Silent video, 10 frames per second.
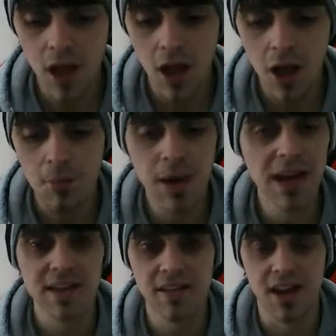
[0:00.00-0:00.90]

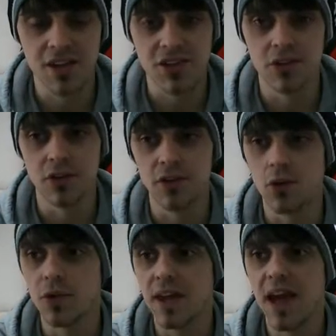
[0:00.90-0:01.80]
bad intentions,
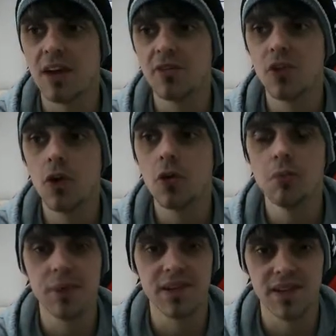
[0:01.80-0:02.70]
or they have no
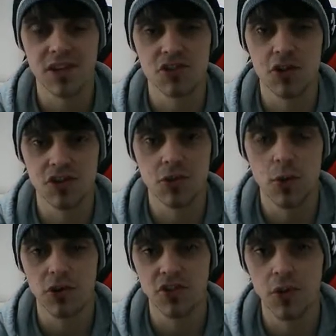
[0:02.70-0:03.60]
business structure
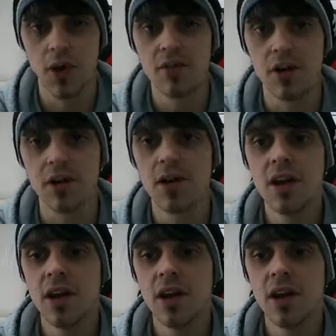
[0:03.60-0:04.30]
whatsoever.